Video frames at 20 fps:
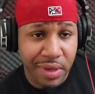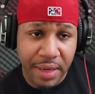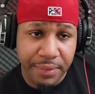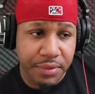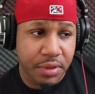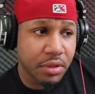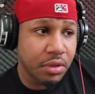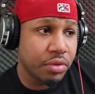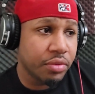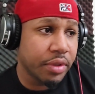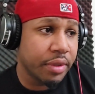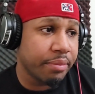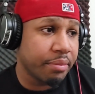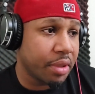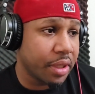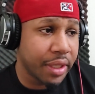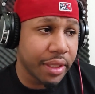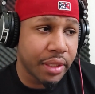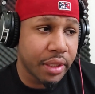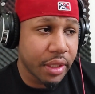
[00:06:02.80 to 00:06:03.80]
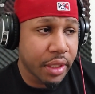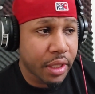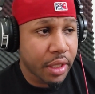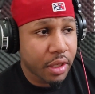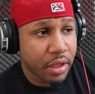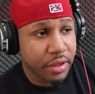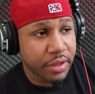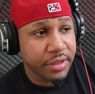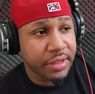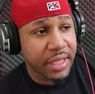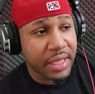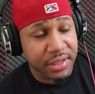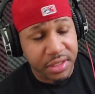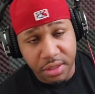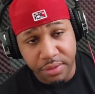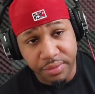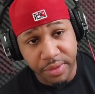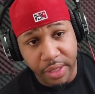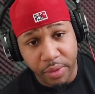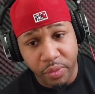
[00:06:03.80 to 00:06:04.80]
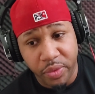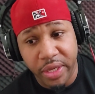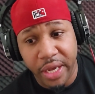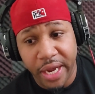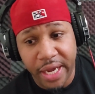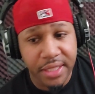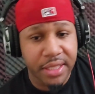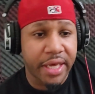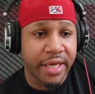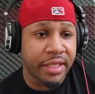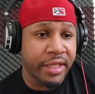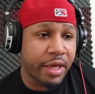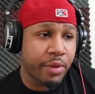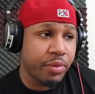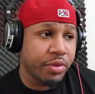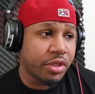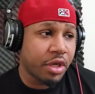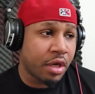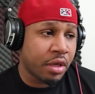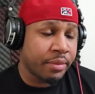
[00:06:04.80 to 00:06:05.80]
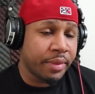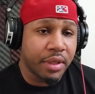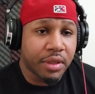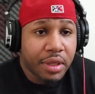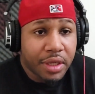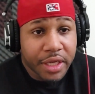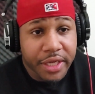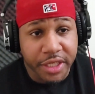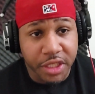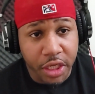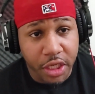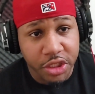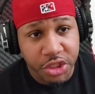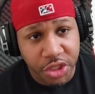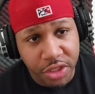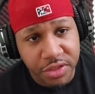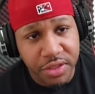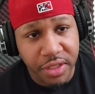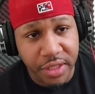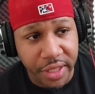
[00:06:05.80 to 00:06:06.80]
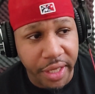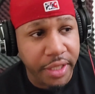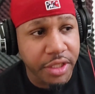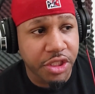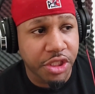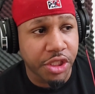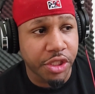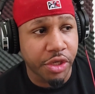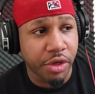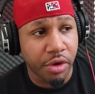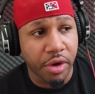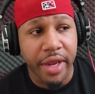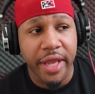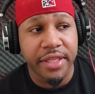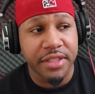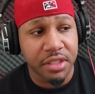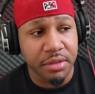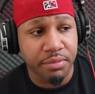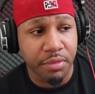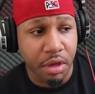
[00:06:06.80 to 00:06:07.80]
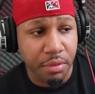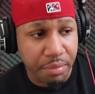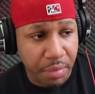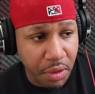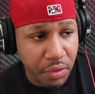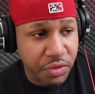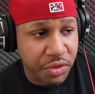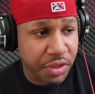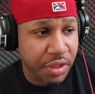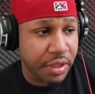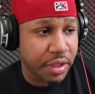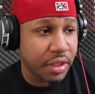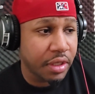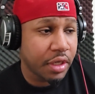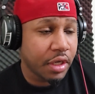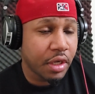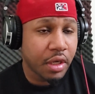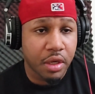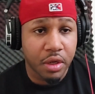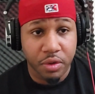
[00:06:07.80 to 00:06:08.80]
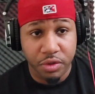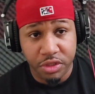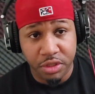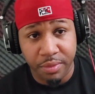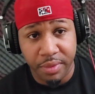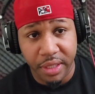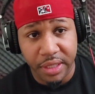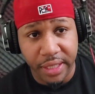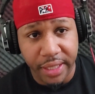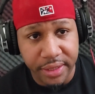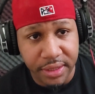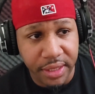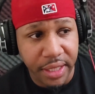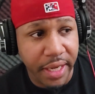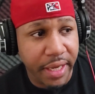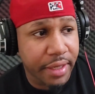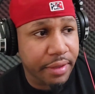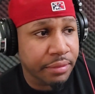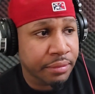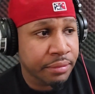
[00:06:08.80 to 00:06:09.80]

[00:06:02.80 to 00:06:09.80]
Absolutely, but it's not something that we highlight like we talking about a Justin Gaethje or Edson Barboza or somebody like that.